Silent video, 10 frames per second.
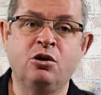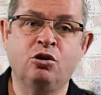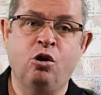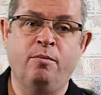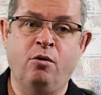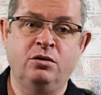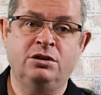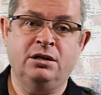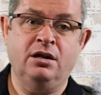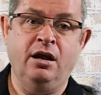tolerance
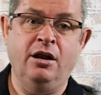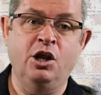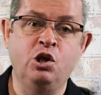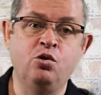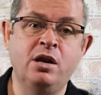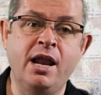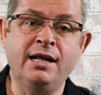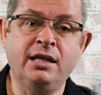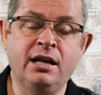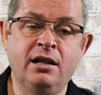policy in a
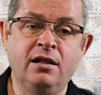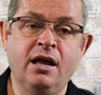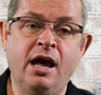unilateral